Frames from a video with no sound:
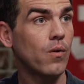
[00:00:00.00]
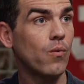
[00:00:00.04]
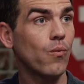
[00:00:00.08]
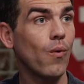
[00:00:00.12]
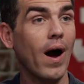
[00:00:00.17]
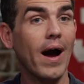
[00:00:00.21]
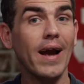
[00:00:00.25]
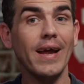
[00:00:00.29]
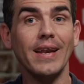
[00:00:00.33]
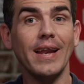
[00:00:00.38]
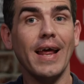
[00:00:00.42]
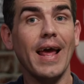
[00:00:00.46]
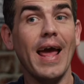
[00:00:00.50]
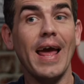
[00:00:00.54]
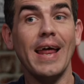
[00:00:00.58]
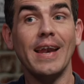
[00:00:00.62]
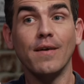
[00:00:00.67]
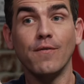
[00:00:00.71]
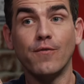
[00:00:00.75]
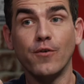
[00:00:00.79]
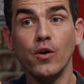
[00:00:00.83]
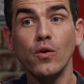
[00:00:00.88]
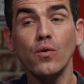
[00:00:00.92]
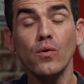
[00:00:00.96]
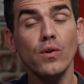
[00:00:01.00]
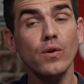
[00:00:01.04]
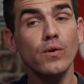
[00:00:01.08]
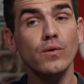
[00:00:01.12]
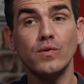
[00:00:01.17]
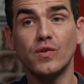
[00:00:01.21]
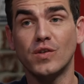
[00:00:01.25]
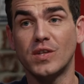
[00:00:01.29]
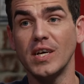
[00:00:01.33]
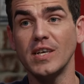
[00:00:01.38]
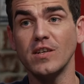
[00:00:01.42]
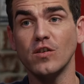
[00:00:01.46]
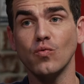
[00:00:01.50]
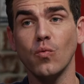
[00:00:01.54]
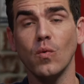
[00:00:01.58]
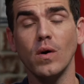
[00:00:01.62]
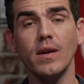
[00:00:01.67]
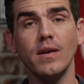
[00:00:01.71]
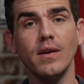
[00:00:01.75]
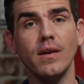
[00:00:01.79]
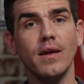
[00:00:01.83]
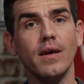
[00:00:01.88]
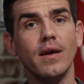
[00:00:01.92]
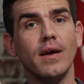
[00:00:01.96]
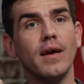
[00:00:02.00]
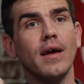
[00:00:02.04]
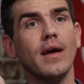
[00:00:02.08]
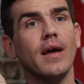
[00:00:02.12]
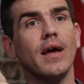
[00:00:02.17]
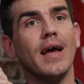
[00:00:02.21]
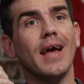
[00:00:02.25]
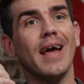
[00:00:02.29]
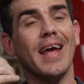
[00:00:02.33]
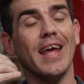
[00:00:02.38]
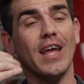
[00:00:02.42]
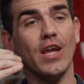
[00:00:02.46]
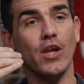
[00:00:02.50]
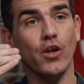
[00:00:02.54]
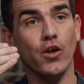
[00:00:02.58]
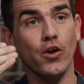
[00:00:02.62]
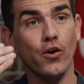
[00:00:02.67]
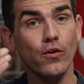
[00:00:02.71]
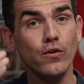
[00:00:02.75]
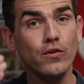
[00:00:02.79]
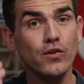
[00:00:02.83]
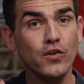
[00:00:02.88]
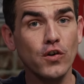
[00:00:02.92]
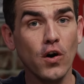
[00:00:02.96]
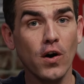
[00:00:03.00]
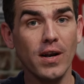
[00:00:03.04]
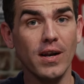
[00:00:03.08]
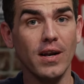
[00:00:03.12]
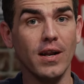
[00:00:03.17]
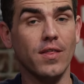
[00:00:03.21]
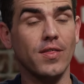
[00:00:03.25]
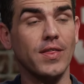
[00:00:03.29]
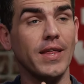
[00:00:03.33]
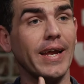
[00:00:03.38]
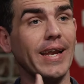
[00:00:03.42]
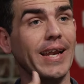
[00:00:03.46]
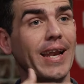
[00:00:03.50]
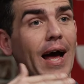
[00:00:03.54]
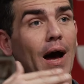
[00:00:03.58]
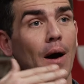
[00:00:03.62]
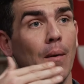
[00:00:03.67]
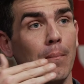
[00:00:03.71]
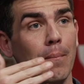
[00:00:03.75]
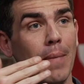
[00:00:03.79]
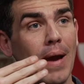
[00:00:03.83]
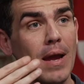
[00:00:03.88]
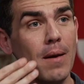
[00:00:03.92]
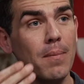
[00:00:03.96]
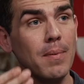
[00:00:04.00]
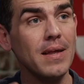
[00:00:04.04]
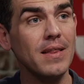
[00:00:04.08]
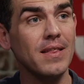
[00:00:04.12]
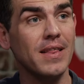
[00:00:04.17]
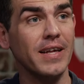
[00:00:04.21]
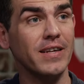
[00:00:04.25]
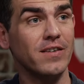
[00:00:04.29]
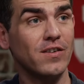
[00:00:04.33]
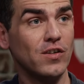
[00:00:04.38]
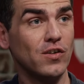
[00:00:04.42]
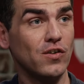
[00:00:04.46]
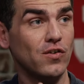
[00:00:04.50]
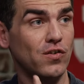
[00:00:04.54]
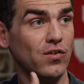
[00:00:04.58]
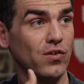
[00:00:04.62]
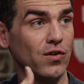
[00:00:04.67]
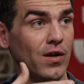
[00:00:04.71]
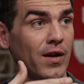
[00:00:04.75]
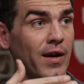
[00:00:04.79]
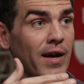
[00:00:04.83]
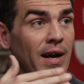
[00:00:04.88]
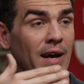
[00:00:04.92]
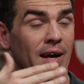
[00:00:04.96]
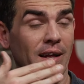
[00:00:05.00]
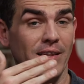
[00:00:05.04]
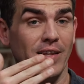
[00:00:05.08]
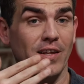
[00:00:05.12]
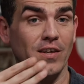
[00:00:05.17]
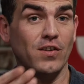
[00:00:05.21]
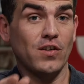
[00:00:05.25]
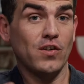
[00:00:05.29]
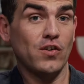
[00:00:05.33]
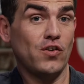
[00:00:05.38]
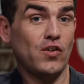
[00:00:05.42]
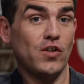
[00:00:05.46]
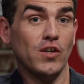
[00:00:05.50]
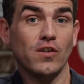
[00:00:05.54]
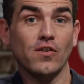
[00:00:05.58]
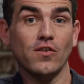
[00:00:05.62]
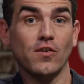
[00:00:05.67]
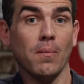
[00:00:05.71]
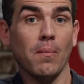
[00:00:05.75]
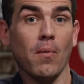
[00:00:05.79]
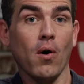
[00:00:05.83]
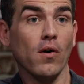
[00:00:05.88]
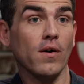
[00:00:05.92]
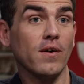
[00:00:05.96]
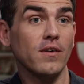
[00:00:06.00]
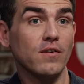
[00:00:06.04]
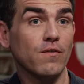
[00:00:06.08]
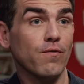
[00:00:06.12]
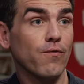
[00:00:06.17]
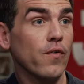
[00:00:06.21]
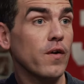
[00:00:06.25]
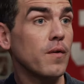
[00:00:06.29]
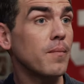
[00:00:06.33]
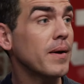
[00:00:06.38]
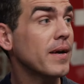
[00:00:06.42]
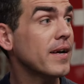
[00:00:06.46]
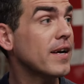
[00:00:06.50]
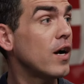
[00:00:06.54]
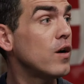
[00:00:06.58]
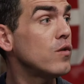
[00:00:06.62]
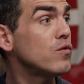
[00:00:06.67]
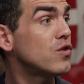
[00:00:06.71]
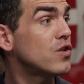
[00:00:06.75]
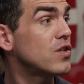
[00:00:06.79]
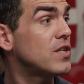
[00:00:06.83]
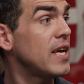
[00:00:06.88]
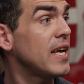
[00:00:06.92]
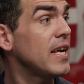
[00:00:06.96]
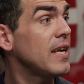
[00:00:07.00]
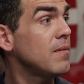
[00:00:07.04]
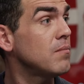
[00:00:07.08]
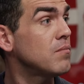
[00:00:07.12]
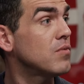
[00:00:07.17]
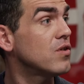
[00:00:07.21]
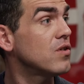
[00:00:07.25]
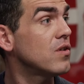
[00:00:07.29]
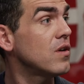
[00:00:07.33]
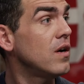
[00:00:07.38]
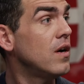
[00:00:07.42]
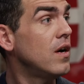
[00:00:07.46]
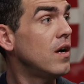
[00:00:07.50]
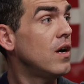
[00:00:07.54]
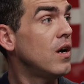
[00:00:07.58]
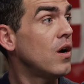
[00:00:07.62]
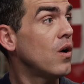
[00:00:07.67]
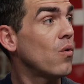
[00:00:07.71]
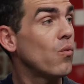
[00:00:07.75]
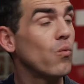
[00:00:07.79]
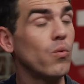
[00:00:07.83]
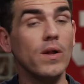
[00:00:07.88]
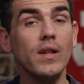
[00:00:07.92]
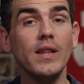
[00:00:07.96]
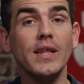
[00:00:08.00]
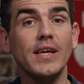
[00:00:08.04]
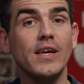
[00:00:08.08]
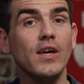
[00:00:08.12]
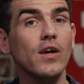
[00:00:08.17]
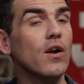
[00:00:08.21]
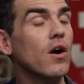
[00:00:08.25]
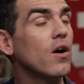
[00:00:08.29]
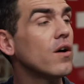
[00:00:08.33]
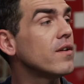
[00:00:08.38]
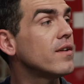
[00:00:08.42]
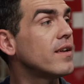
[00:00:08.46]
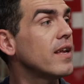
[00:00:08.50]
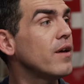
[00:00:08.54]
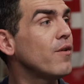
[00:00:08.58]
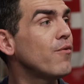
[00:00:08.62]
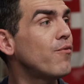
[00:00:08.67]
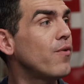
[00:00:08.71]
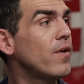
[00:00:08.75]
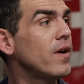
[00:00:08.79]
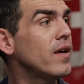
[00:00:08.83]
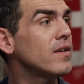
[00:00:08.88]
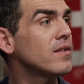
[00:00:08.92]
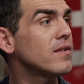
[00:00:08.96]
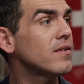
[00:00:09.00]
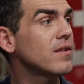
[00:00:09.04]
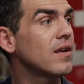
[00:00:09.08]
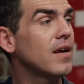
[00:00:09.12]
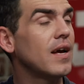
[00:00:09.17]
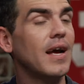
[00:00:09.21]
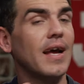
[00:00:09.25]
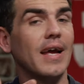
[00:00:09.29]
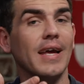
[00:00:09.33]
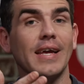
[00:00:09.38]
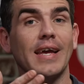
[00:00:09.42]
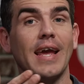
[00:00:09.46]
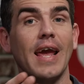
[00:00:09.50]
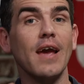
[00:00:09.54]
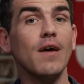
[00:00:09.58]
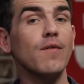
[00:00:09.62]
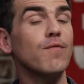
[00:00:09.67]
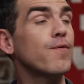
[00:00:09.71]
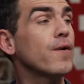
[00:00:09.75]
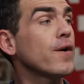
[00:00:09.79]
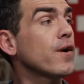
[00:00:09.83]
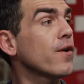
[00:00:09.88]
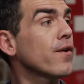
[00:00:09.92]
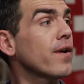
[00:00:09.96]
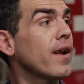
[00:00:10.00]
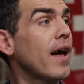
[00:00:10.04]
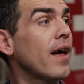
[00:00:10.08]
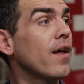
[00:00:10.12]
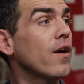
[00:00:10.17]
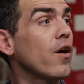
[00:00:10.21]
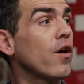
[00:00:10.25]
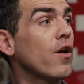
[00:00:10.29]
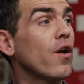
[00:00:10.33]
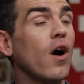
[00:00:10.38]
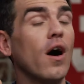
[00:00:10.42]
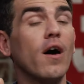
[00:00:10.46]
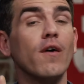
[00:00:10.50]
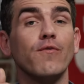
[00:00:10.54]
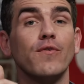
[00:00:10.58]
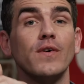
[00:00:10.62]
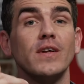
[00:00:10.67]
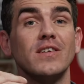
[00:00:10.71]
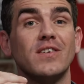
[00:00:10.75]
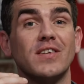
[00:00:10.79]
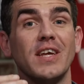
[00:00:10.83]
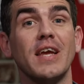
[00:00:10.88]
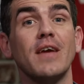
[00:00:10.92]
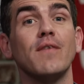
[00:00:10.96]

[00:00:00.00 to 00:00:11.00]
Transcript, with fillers: right? And if you lose this one, you're starting to think now maybe this is this is just the Marcus Freeman coach teams. Really good on defense, can't figure it out on offense,